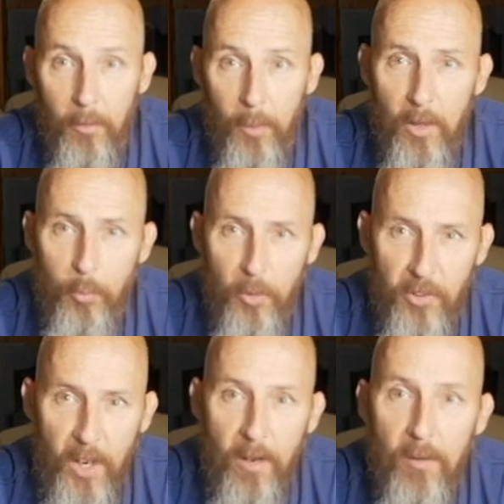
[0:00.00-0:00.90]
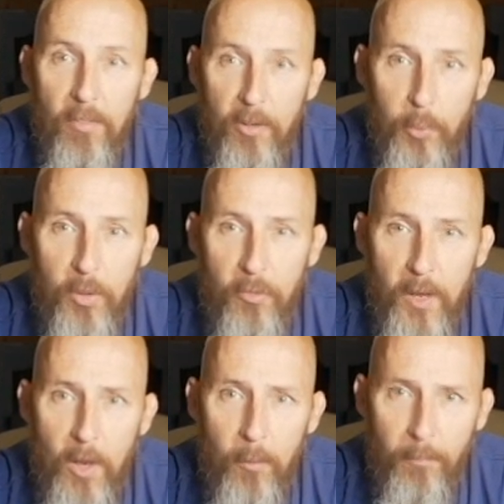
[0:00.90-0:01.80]
Greetings once again. This week's
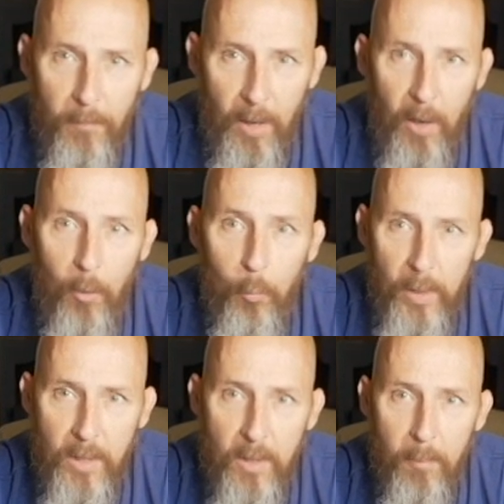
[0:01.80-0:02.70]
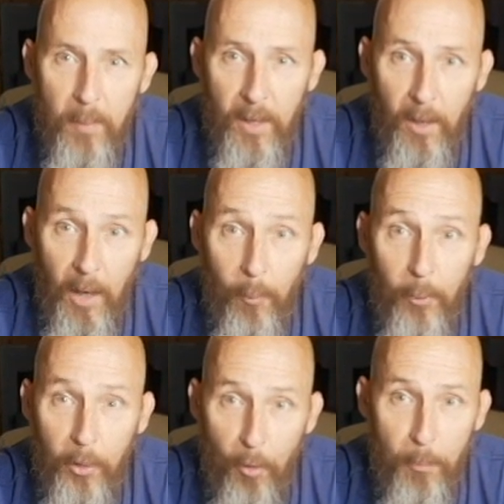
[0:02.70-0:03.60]
video, how we make
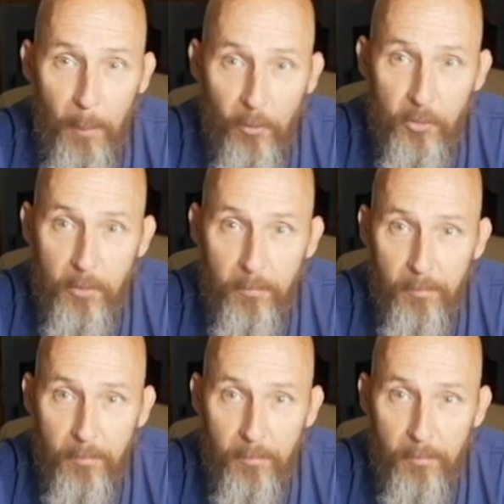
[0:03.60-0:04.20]
our girth belts.